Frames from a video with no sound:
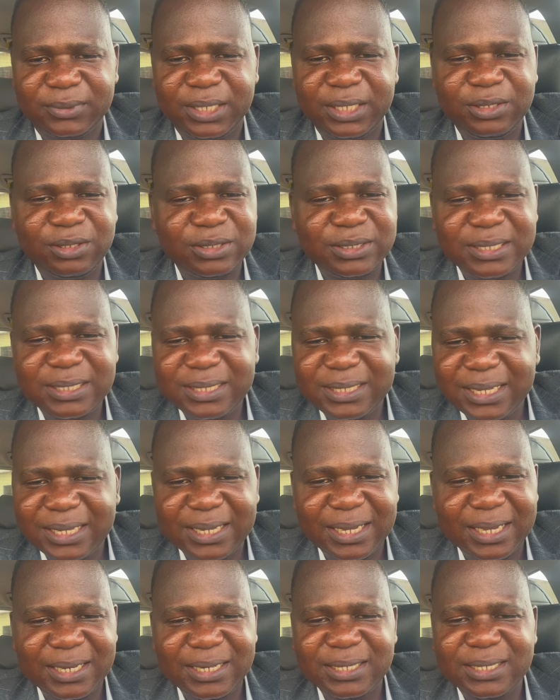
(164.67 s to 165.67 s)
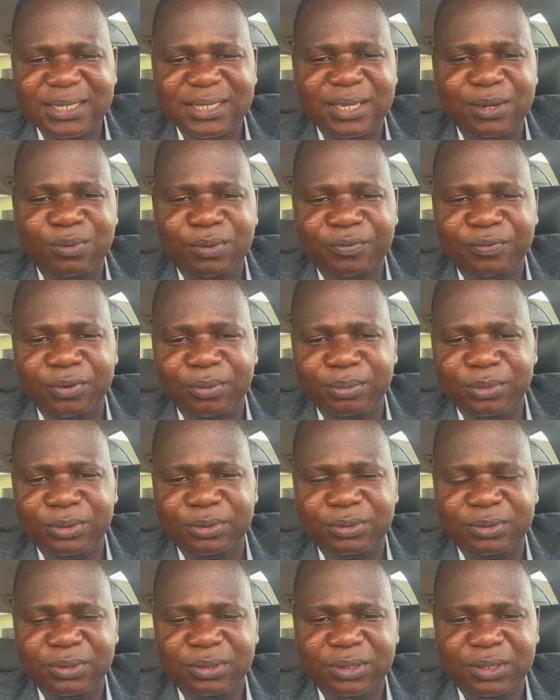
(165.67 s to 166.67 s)
It doesn't take anything away from
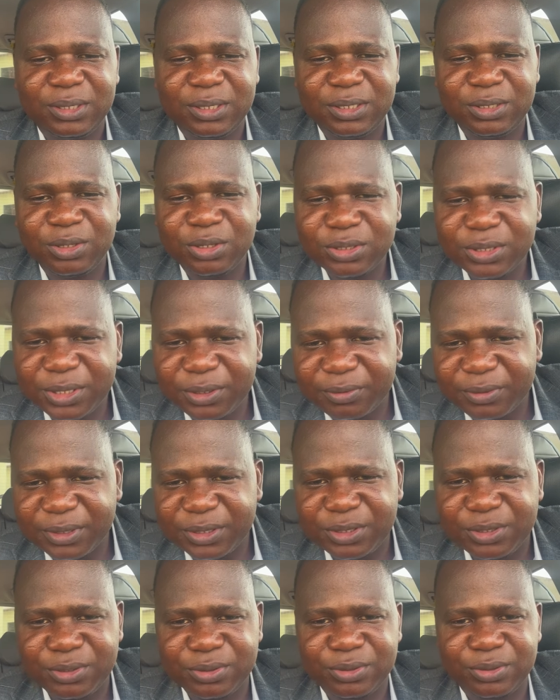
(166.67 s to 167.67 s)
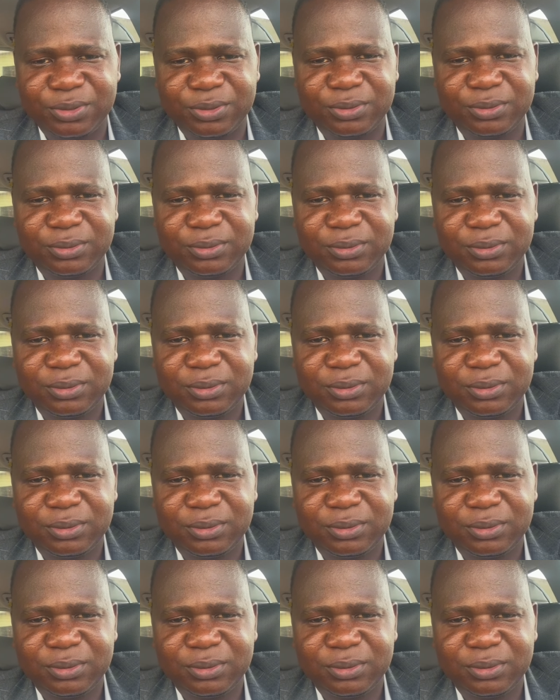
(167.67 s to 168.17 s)
you. It doesn't reduce you.